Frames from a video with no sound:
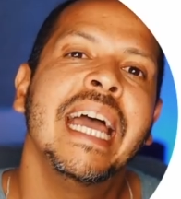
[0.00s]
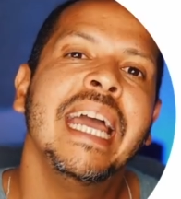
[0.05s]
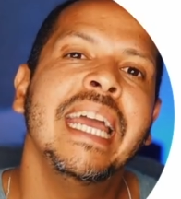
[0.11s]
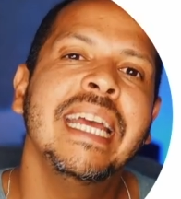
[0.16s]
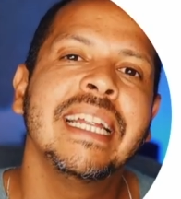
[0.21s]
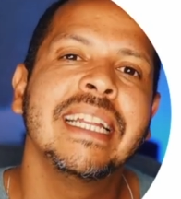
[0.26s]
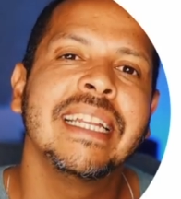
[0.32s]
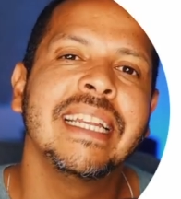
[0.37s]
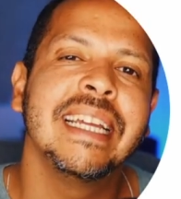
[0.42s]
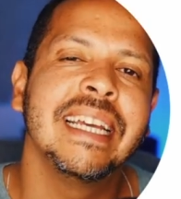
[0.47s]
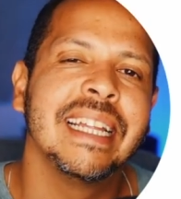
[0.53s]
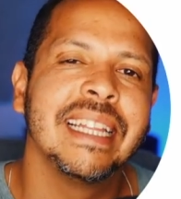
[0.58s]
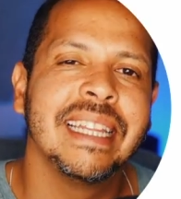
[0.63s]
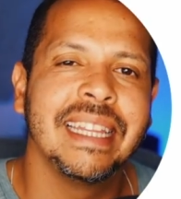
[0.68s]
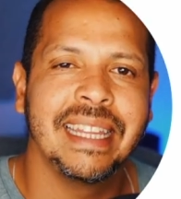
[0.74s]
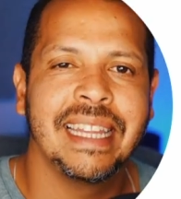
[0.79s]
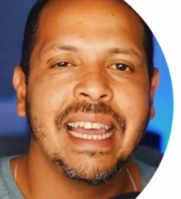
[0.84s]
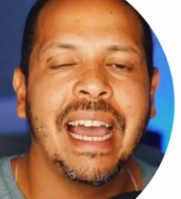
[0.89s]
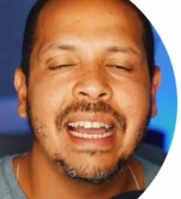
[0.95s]
And
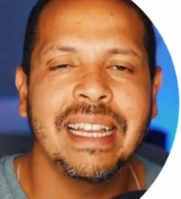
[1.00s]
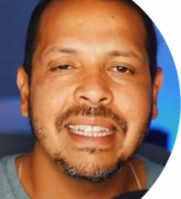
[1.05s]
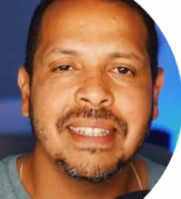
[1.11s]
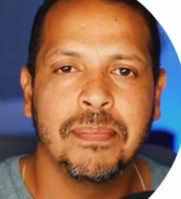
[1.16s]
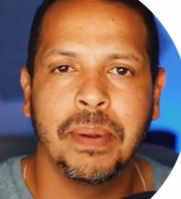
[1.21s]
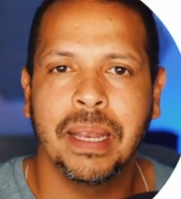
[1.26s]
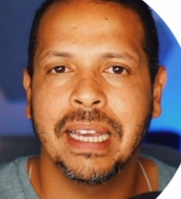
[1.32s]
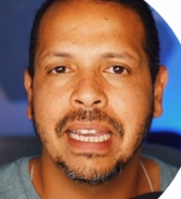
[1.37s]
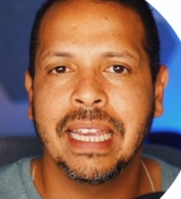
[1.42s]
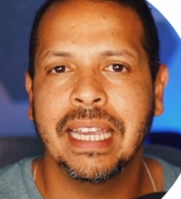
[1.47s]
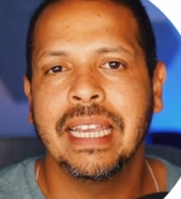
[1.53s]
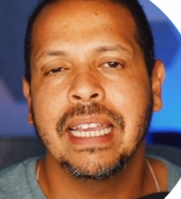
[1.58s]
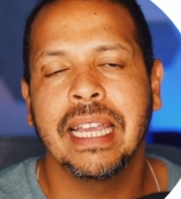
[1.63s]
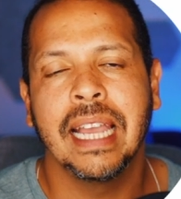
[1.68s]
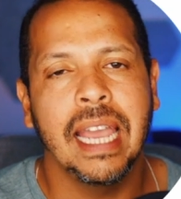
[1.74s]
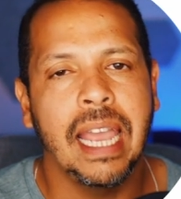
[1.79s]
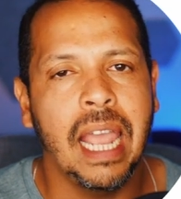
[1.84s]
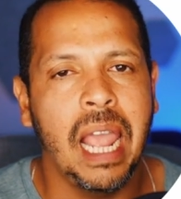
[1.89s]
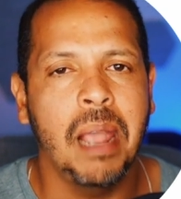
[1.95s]
that
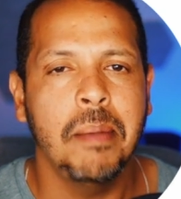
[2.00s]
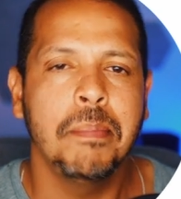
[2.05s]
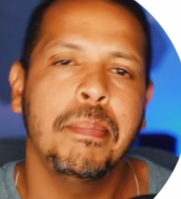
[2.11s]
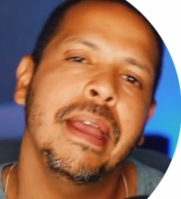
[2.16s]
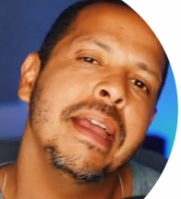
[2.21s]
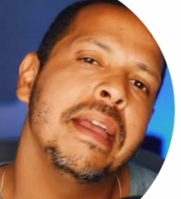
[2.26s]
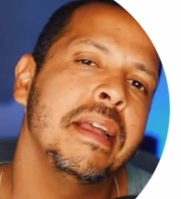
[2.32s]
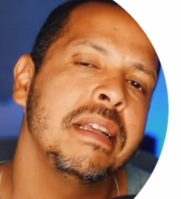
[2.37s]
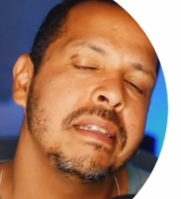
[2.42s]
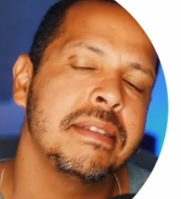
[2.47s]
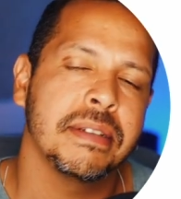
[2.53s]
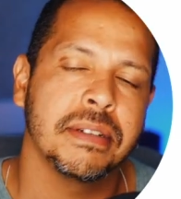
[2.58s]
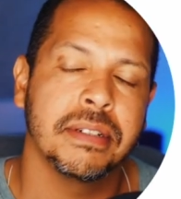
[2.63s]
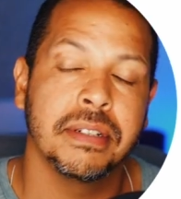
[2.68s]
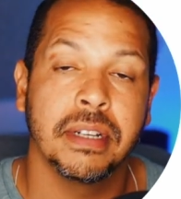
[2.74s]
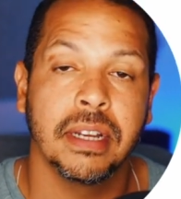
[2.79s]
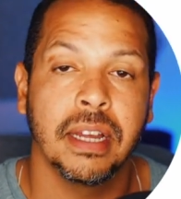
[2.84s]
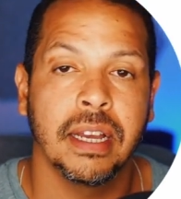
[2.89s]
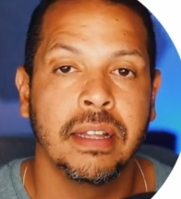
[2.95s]
plugin, AMP
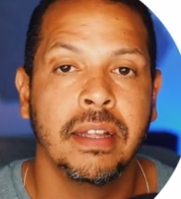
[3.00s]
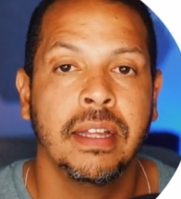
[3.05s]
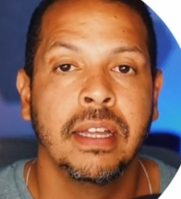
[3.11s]
Enhancer,